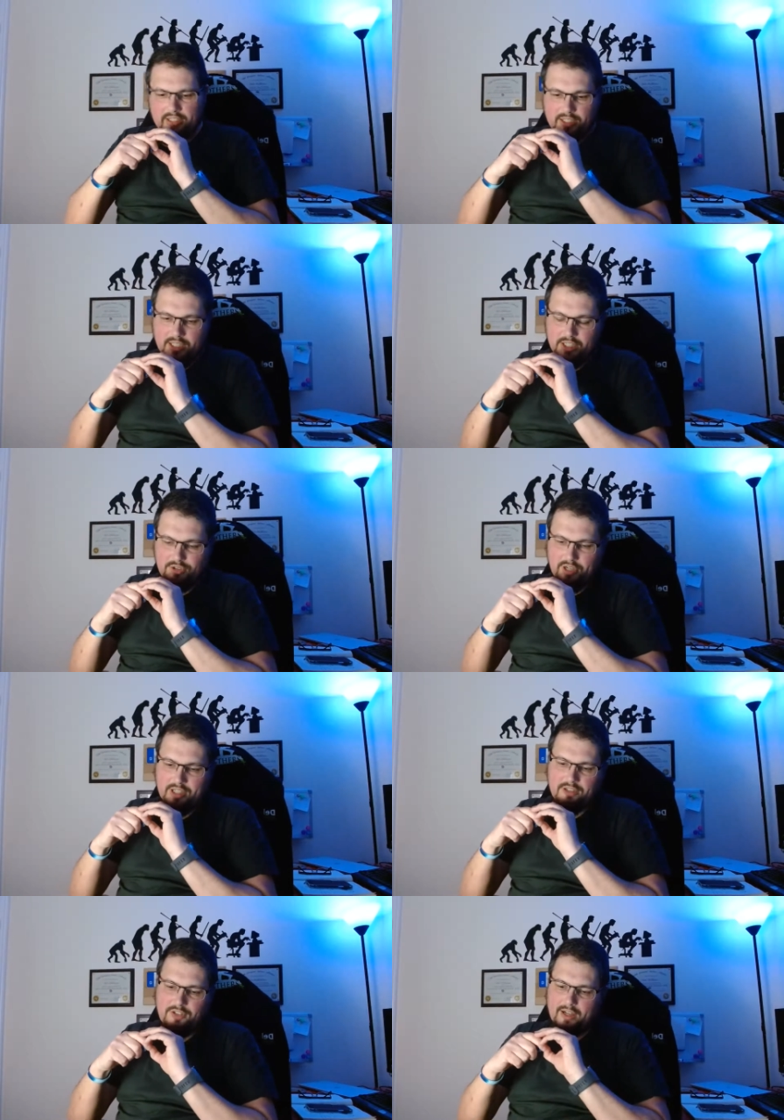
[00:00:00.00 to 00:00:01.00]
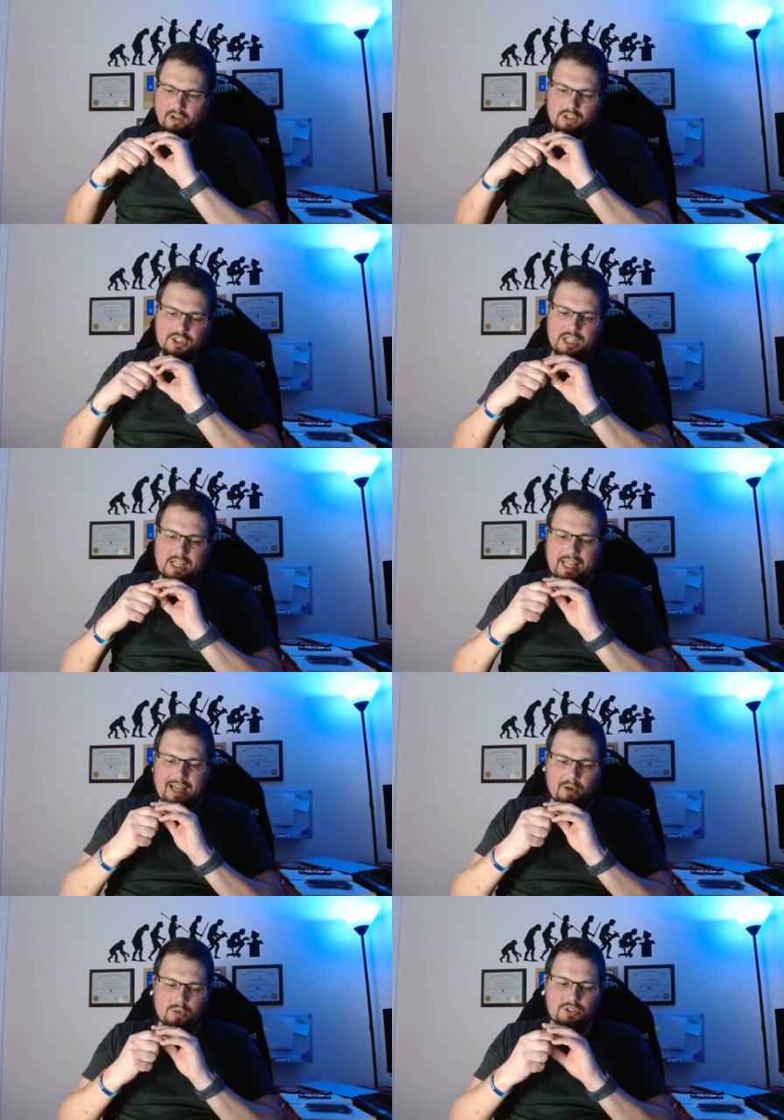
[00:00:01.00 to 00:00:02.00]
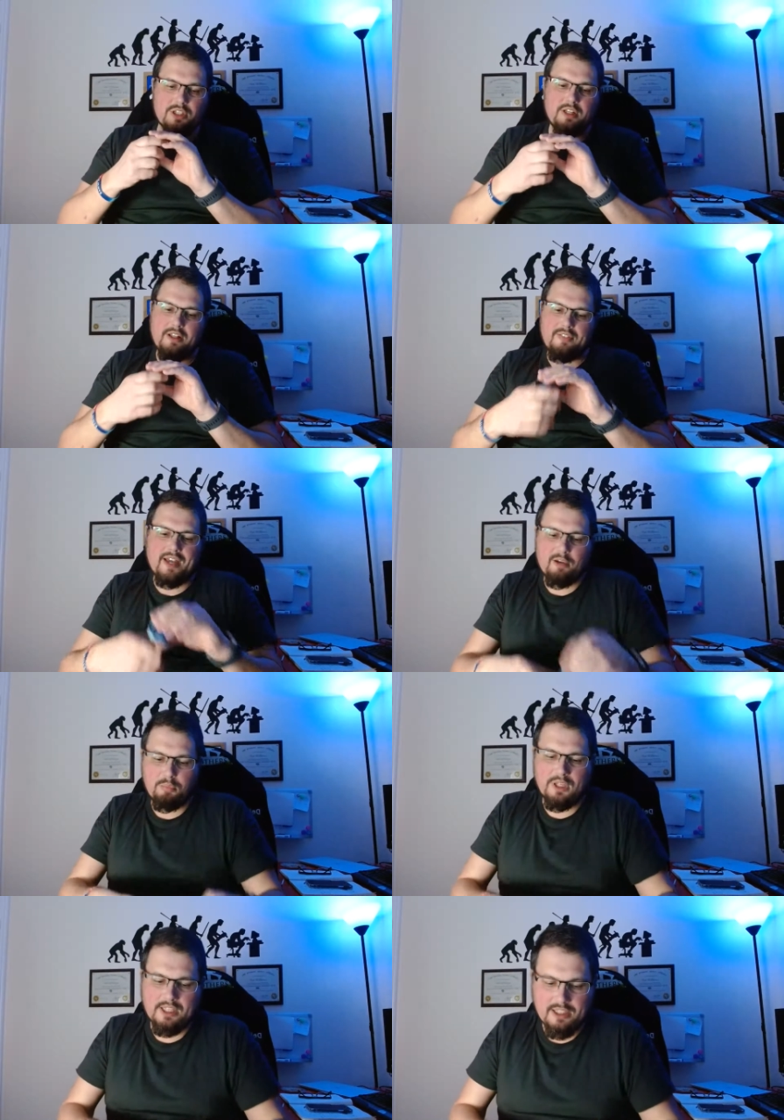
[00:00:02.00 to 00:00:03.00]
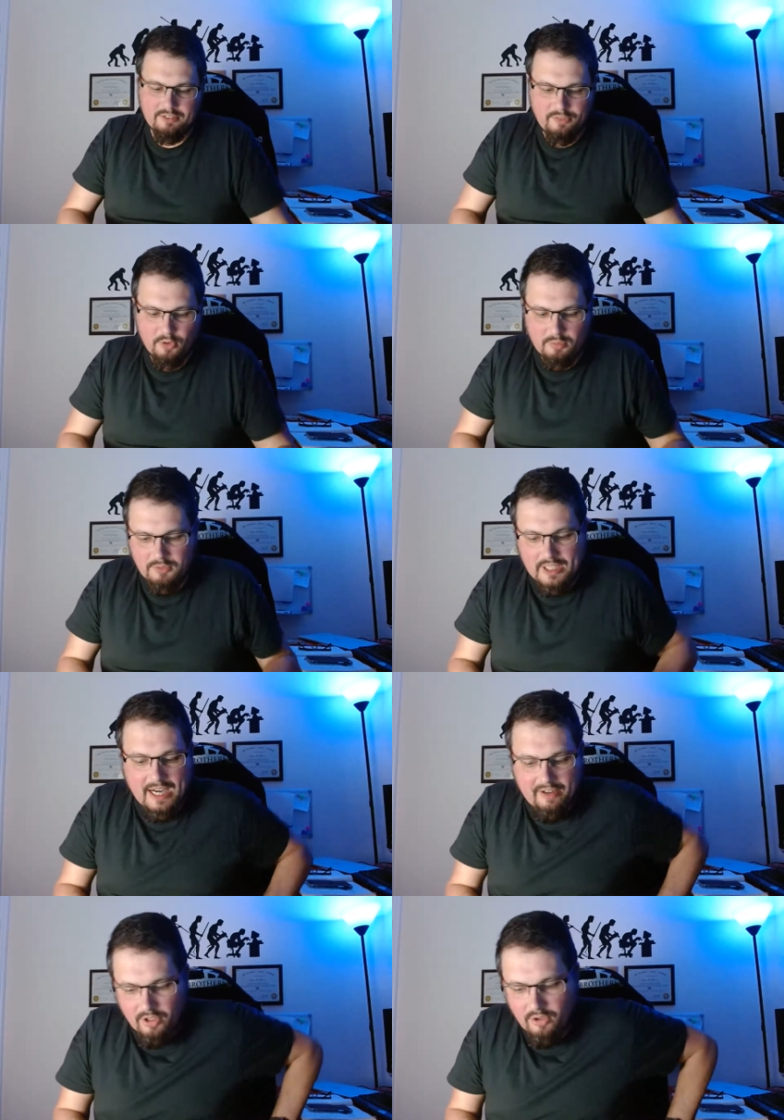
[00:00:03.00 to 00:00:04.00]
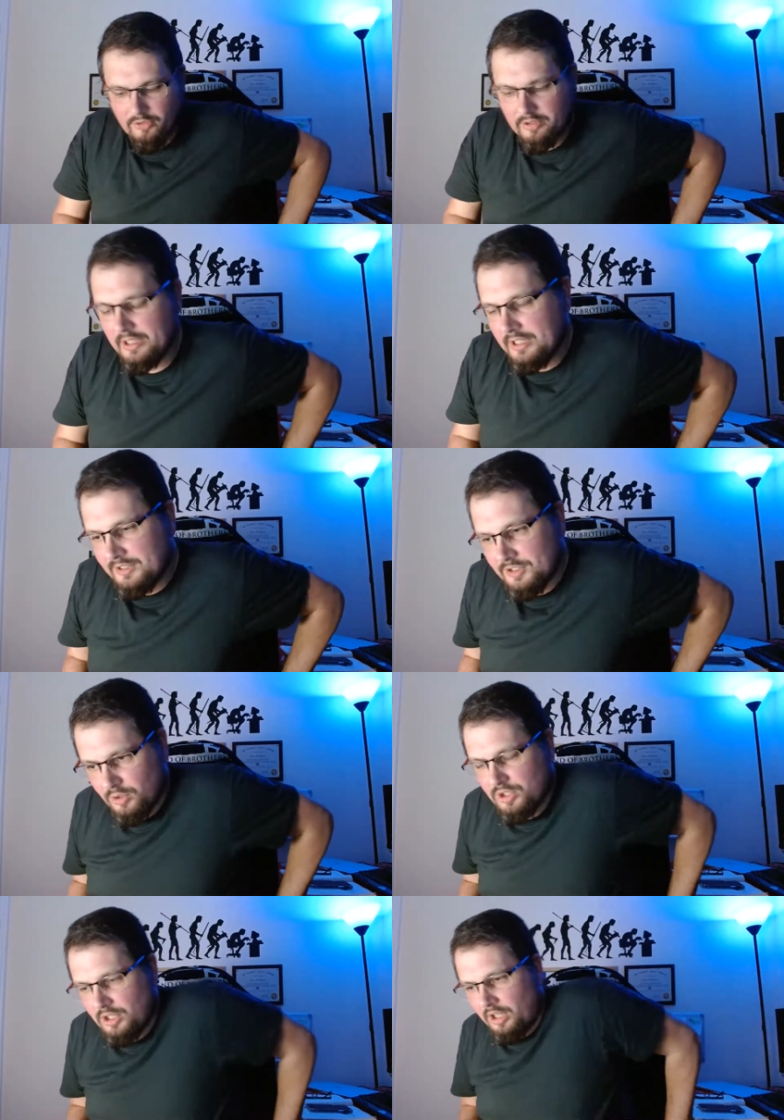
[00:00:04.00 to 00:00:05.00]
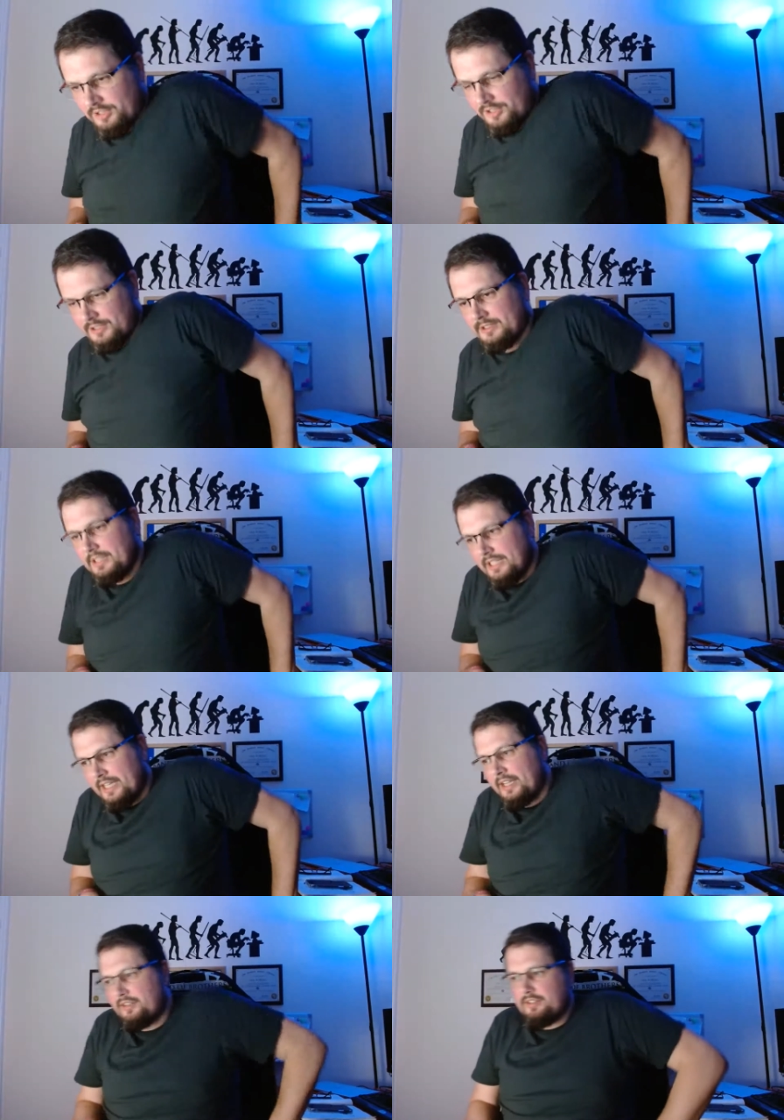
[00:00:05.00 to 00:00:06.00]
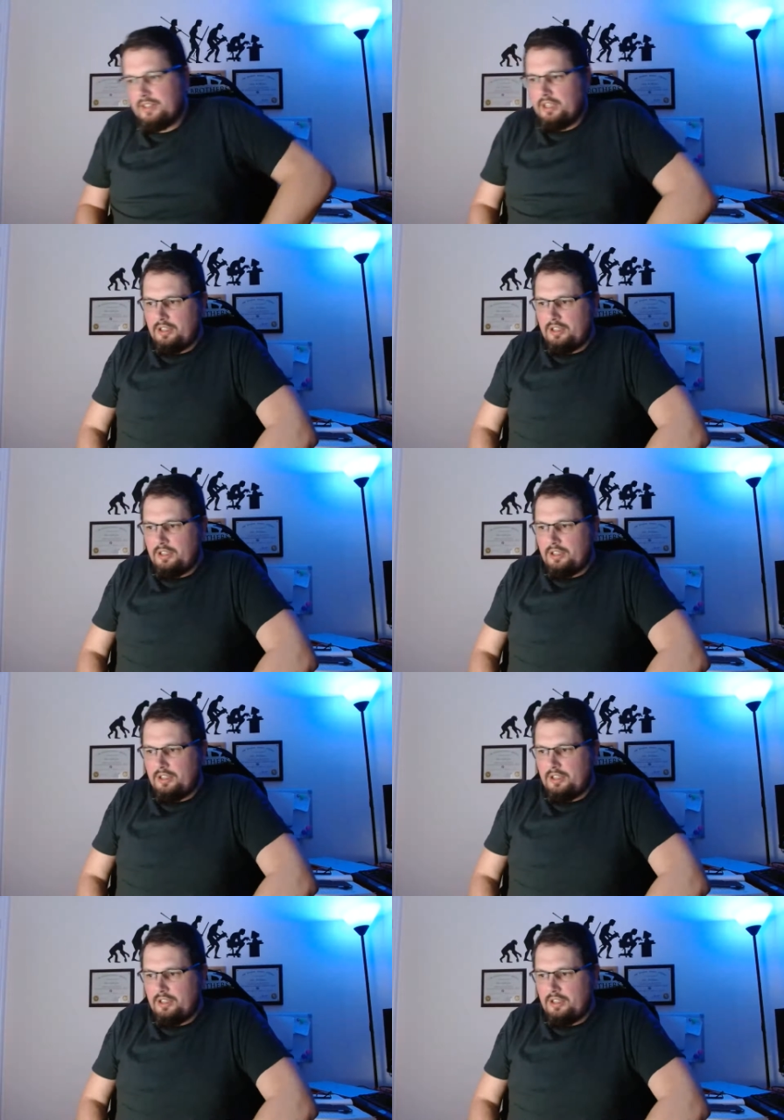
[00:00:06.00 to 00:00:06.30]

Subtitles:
It's great that technology allows that ability for them to carry on socializing and